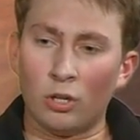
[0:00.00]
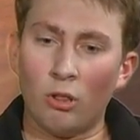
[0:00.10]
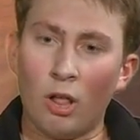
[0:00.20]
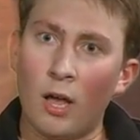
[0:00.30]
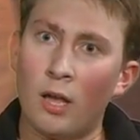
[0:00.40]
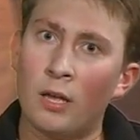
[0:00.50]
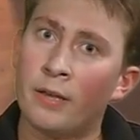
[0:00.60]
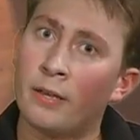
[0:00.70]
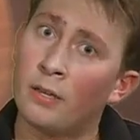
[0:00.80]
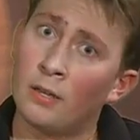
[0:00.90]
I
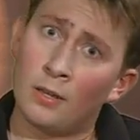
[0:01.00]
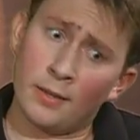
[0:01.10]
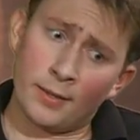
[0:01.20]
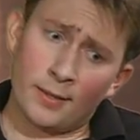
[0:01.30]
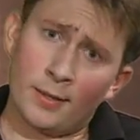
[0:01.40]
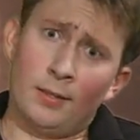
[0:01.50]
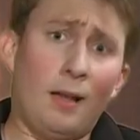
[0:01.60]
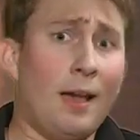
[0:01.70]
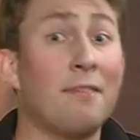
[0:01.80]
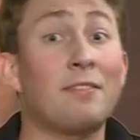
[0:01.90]

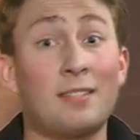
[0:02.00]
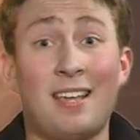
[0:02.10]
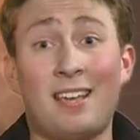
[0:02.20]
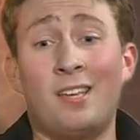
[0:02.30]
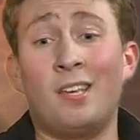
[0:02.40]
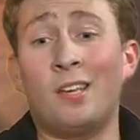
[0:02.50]
have to say,